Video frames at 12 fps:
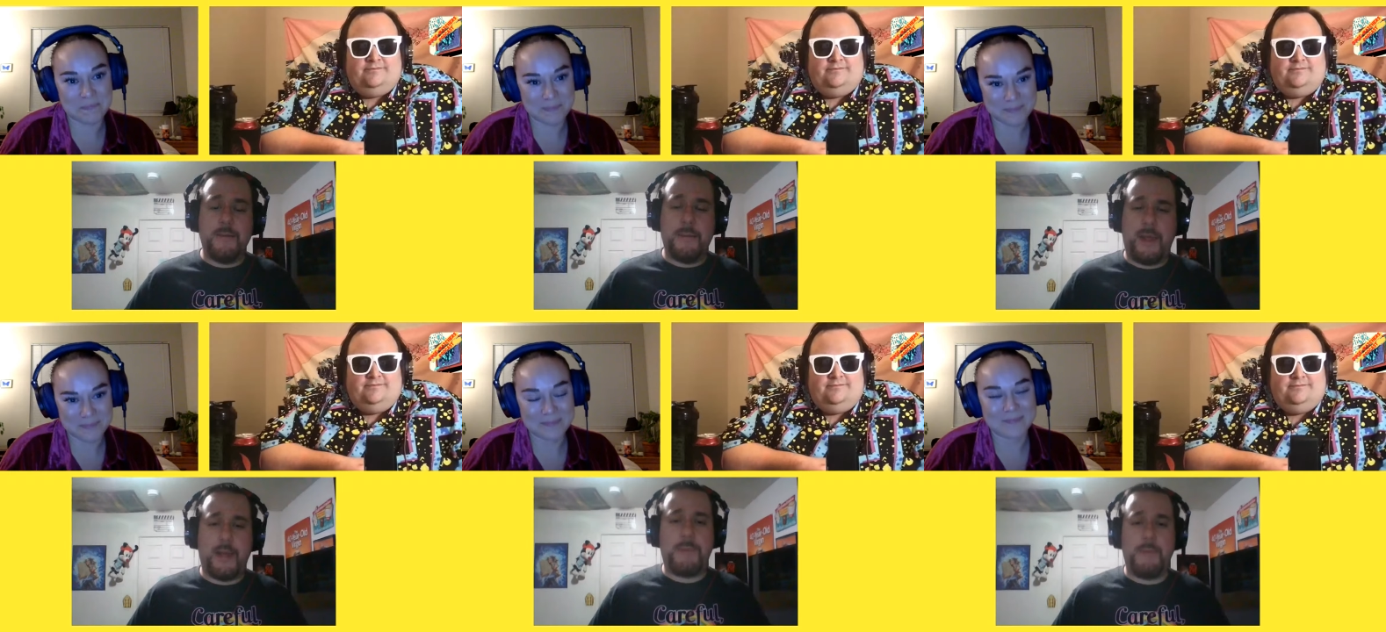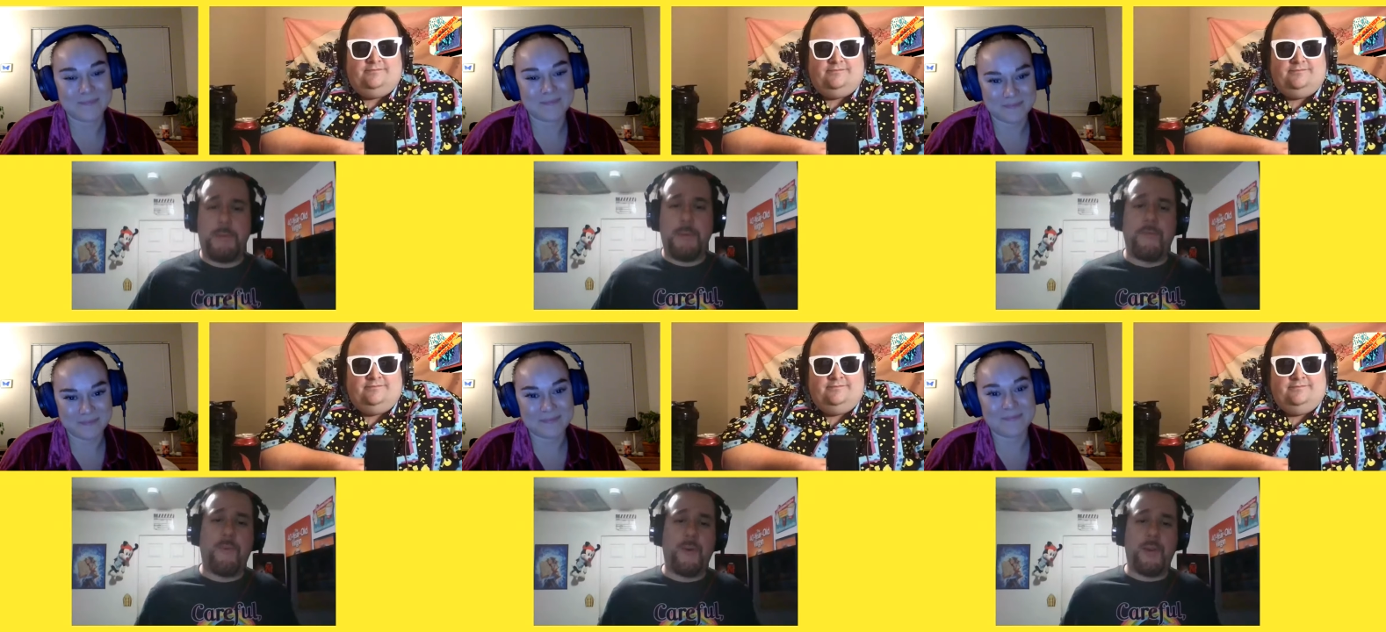Speaker 1: a lot of people
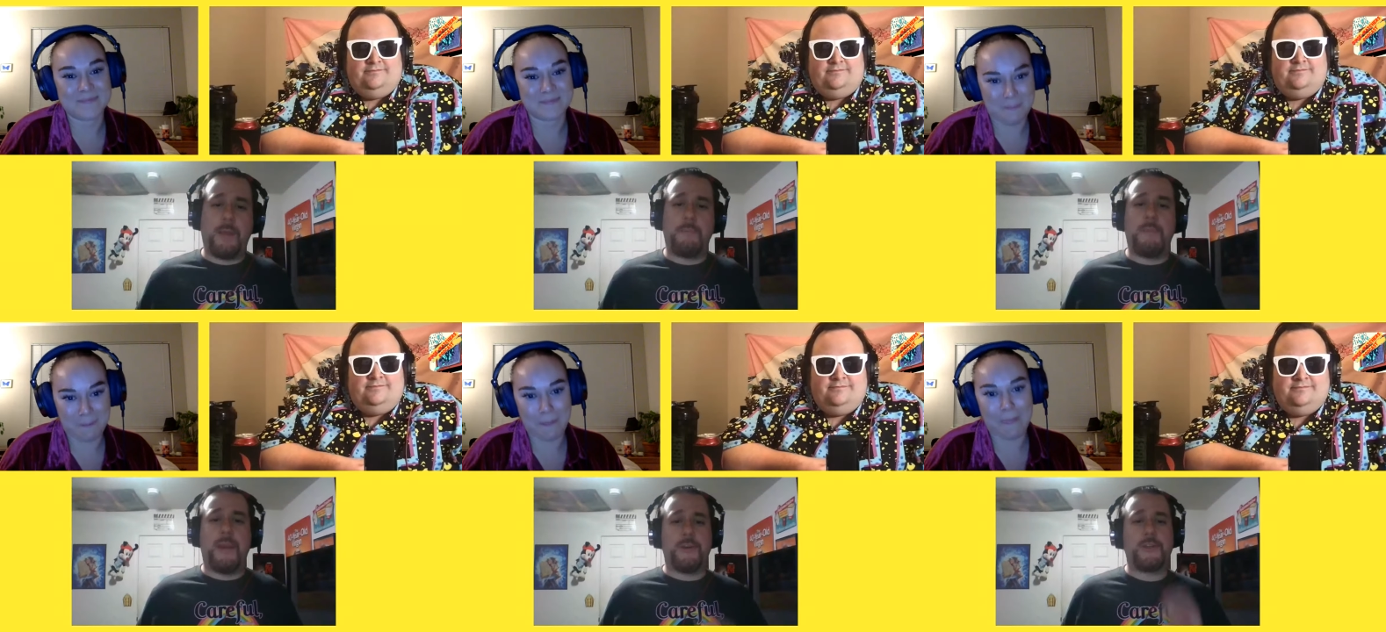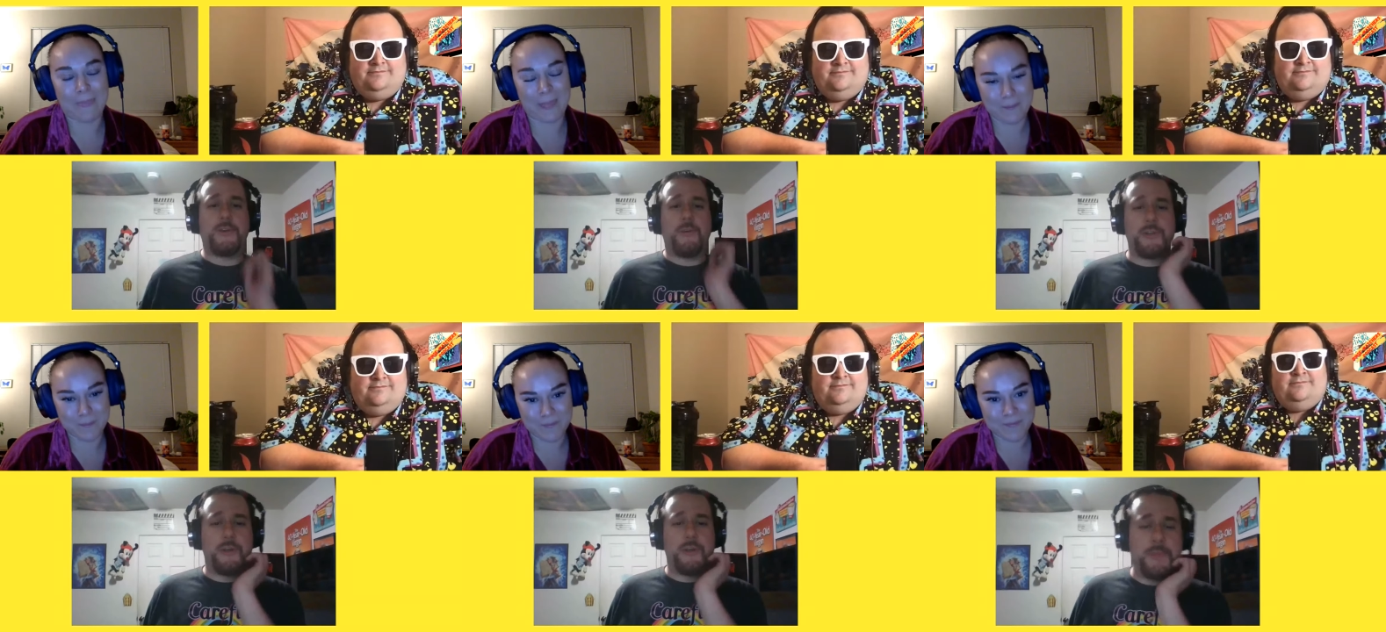before like bigger
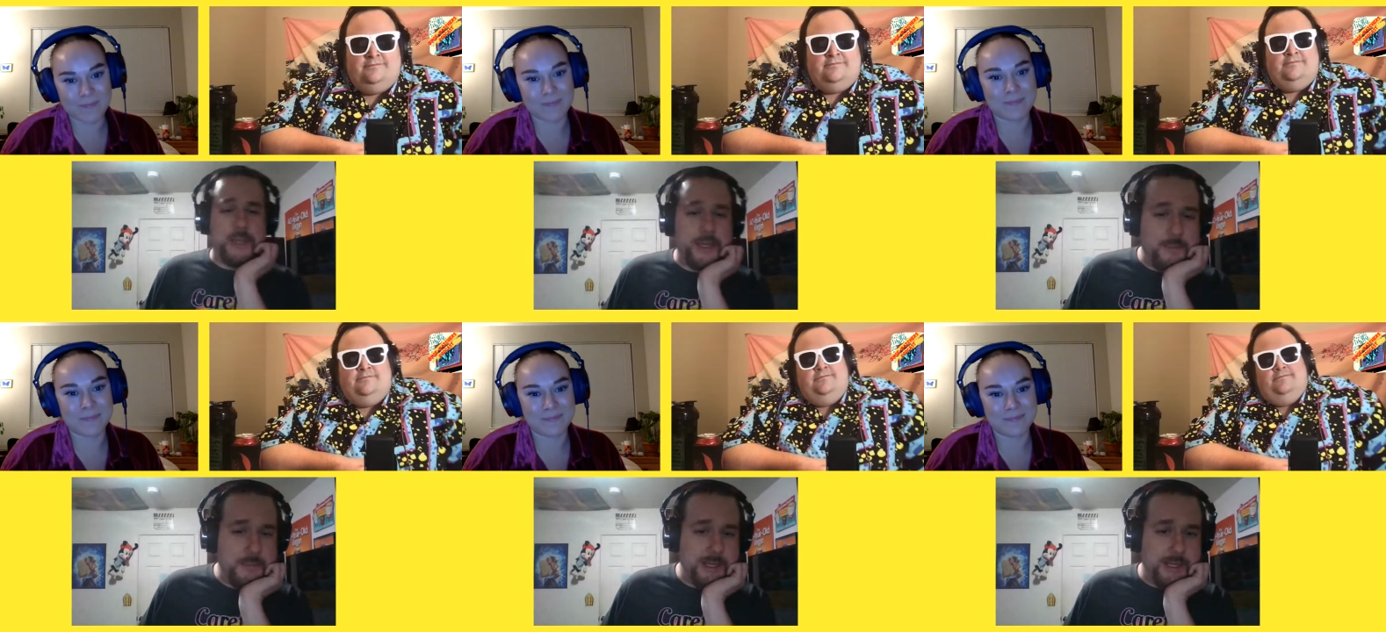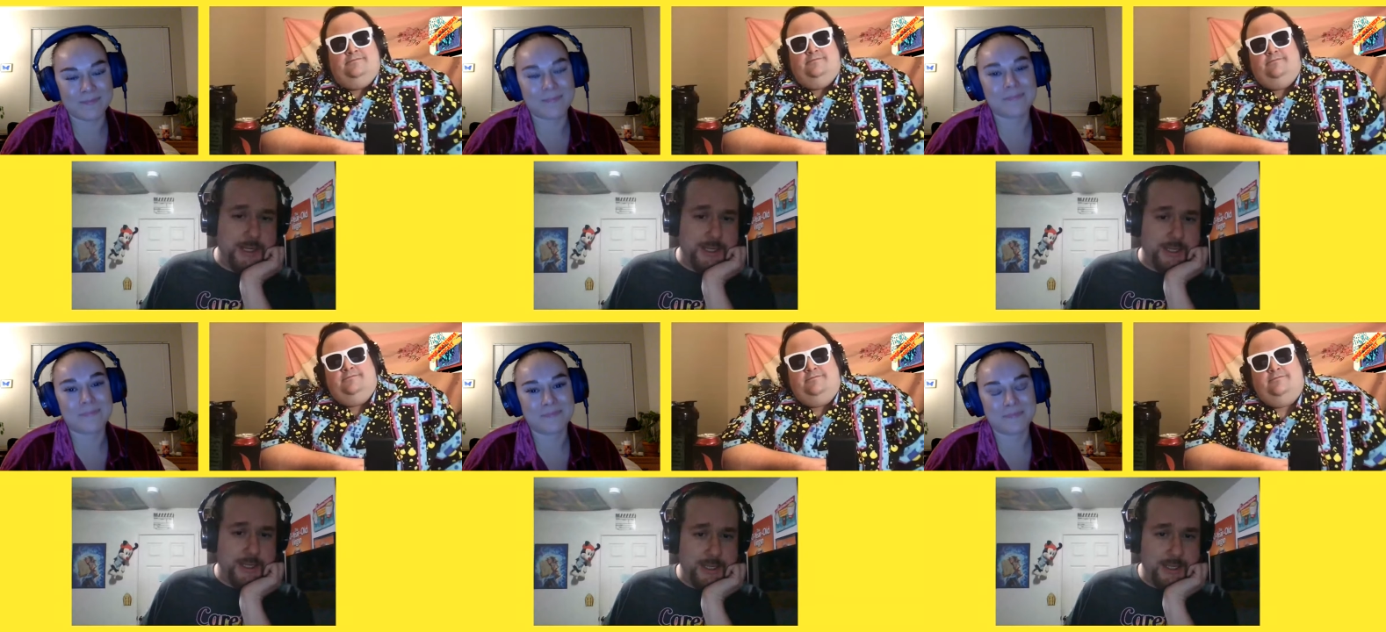stores opened up, but.
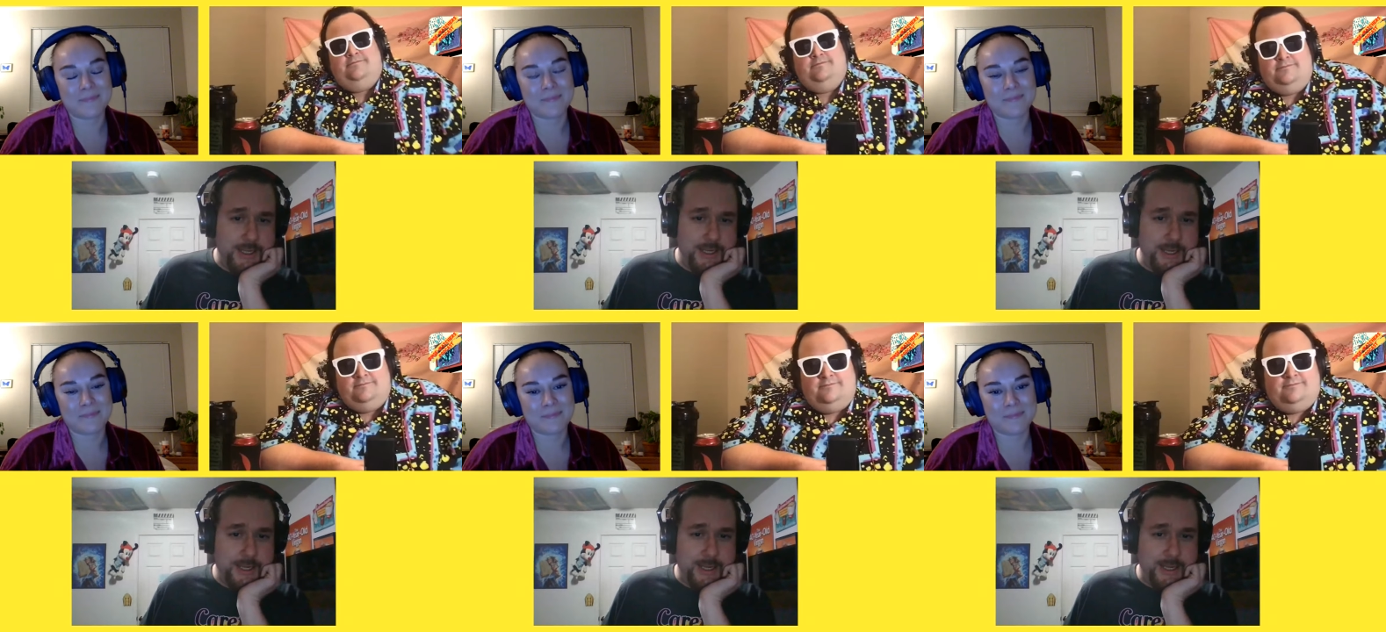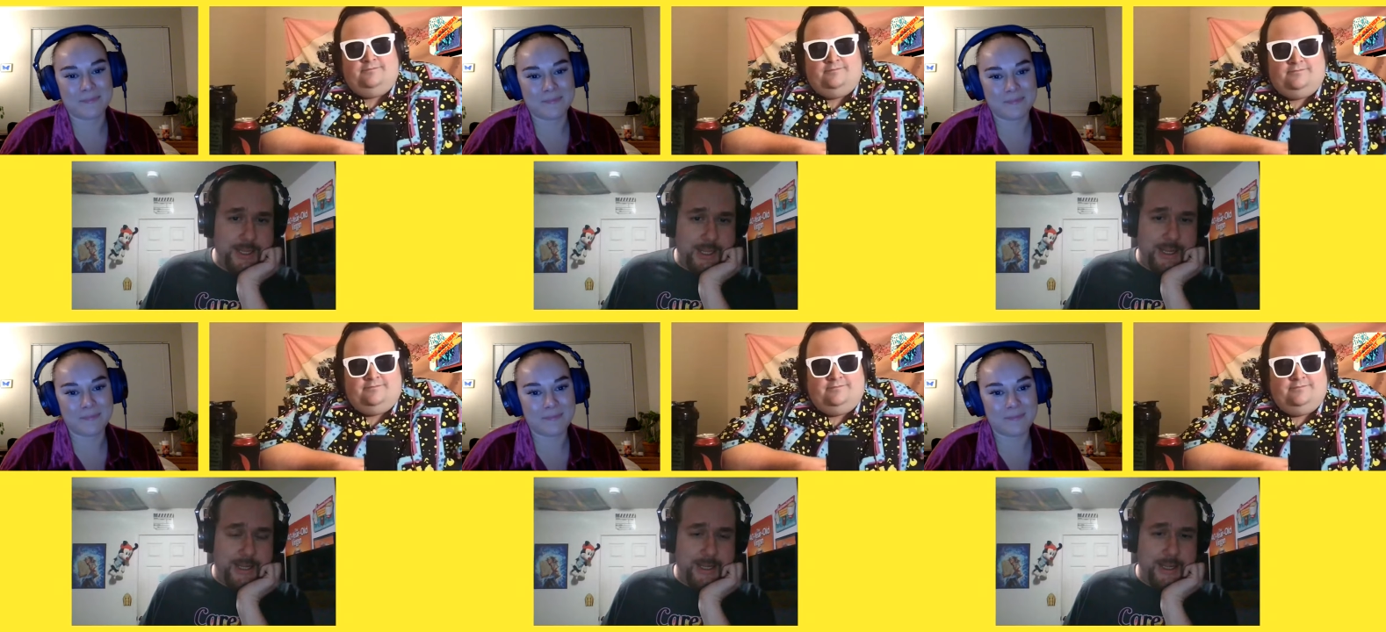uh Like,